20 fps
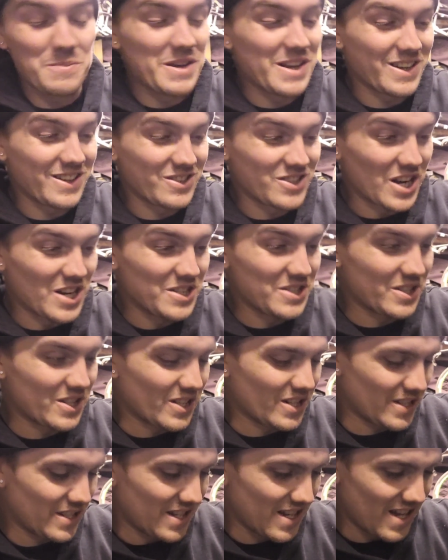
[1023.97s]
being
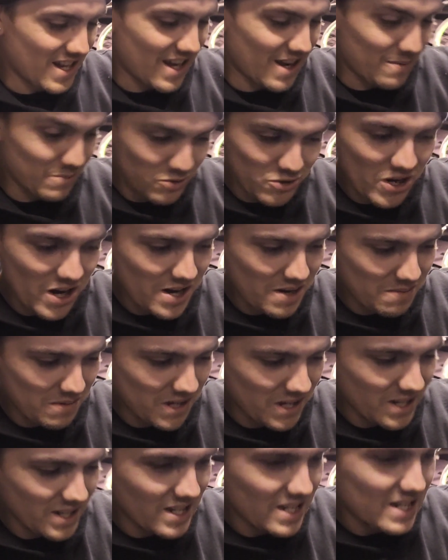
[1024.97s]
gentle. I was trying to be.